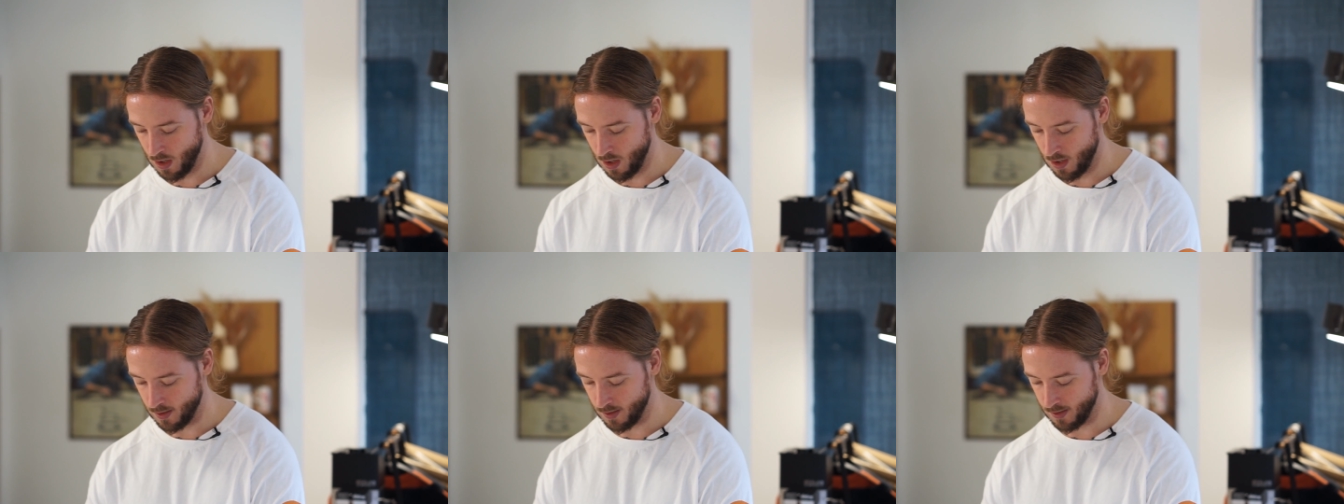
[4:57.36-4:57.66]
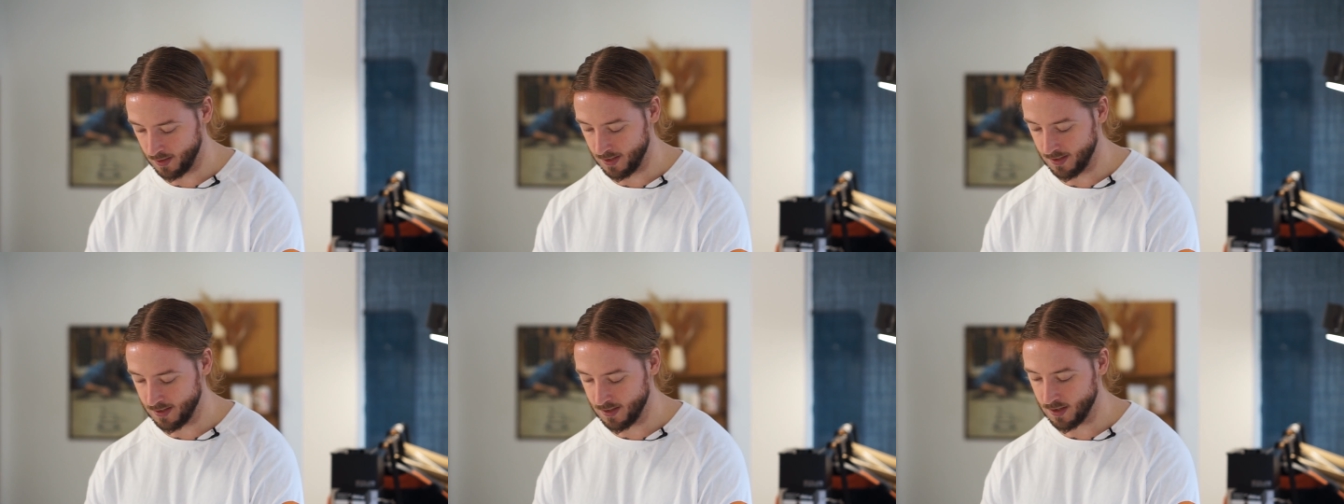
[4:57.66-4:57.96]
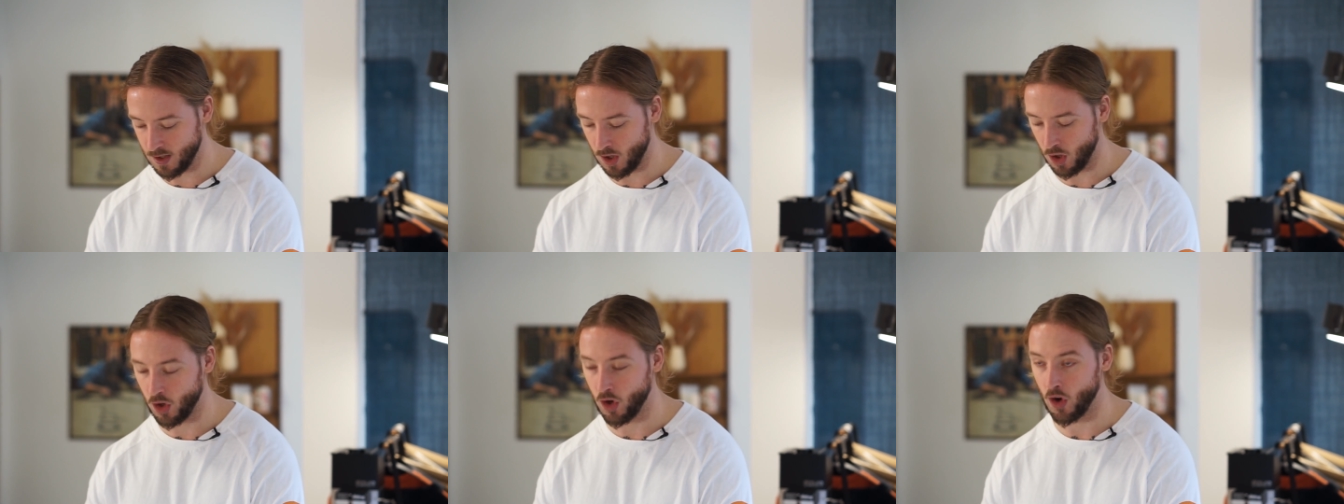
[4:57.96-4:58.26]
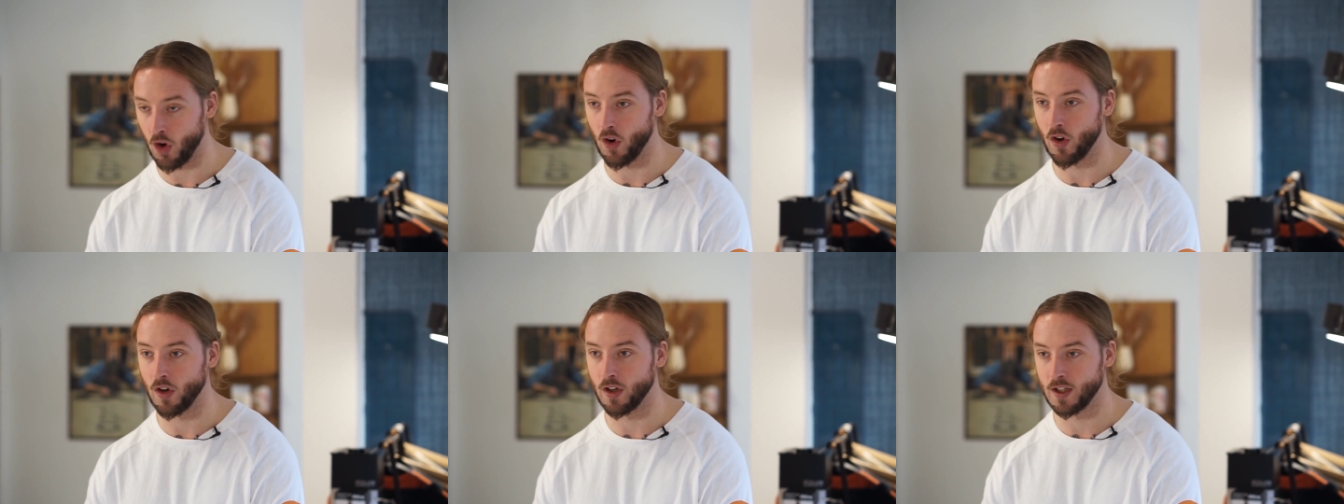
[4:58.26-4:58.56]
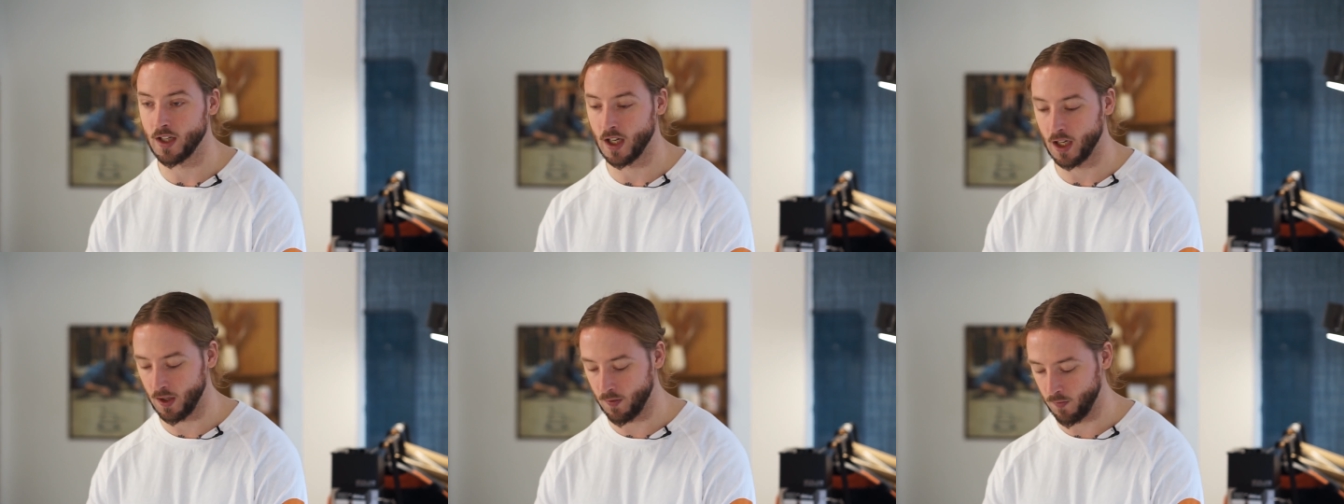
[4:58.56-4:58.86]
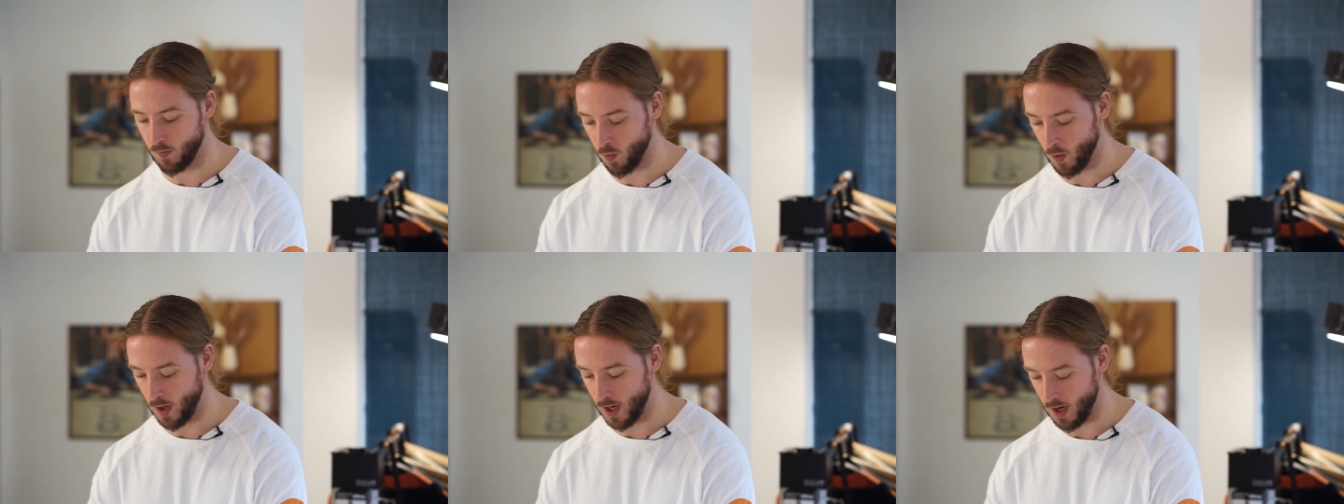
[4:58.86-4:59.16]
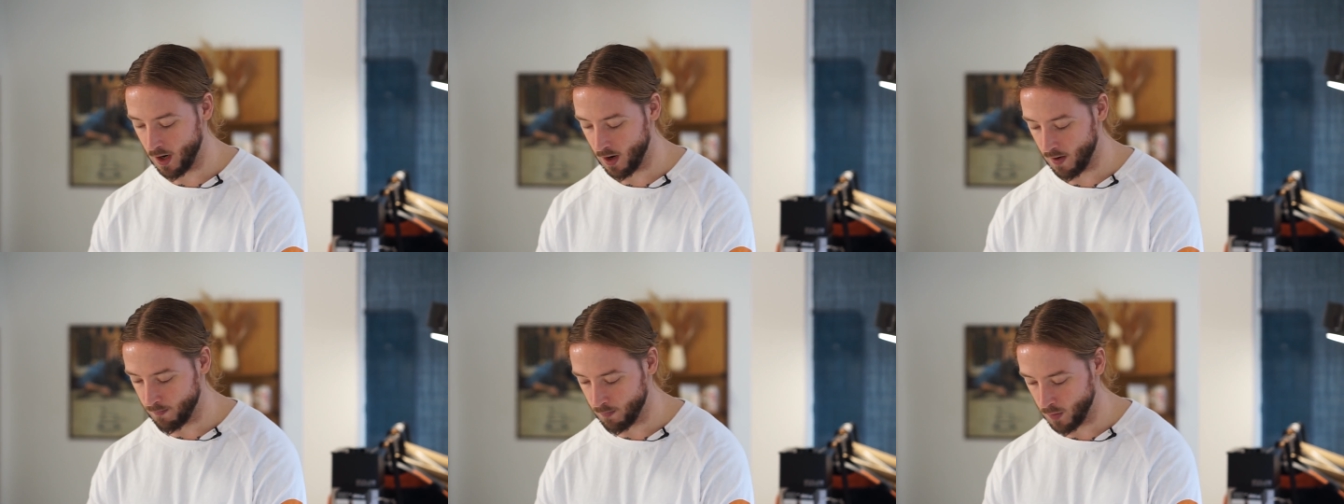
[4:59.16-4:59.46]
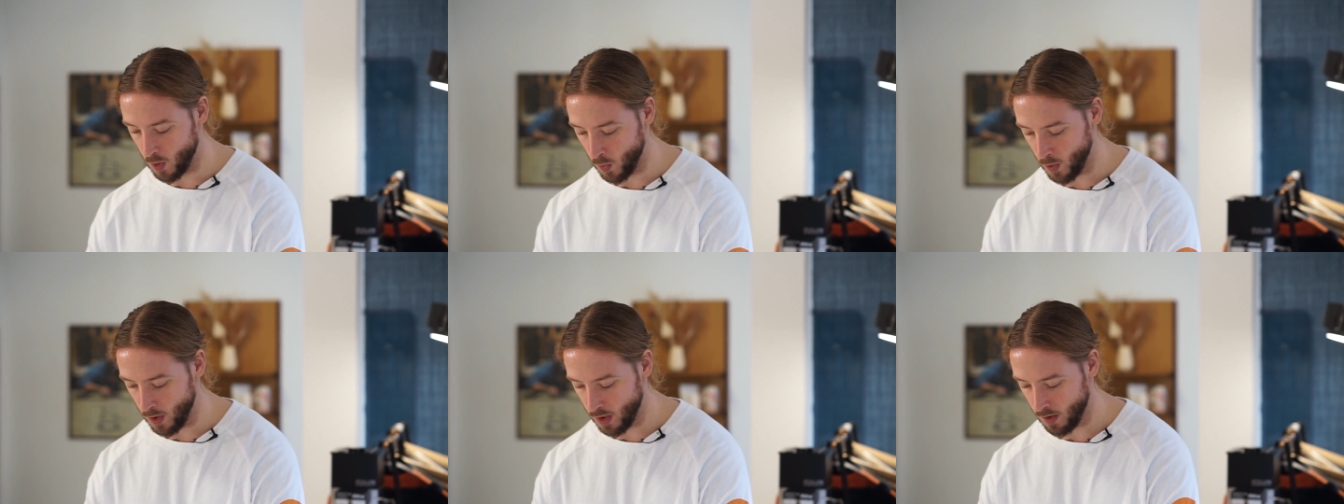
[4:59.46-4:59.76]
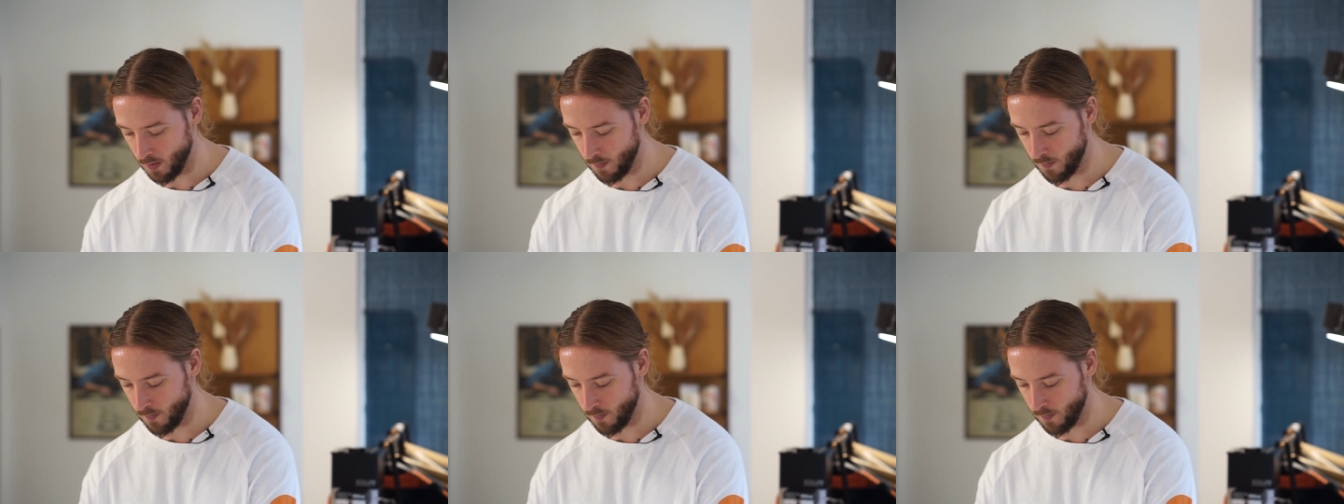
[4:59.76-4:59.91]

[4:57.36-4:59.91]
So this is our current kind of way of brewing.